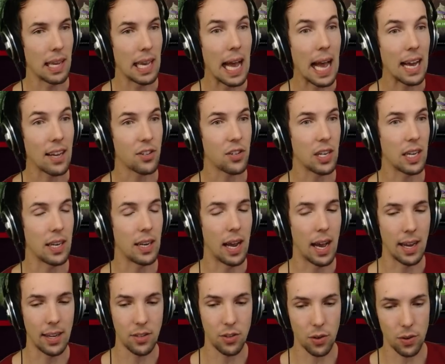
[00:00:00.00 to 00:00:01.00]
as in
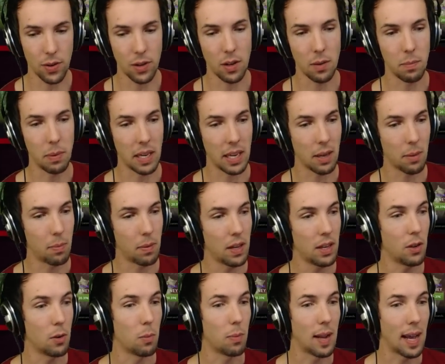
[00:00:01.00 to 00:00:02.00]
I turn on BKB,
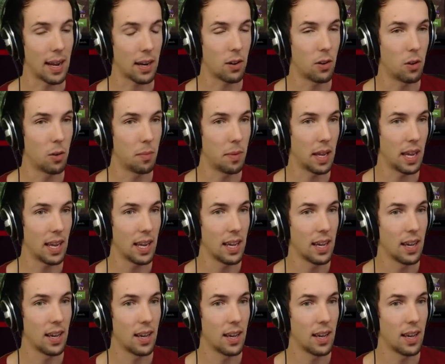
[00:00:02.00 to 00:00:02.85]
you black hole me,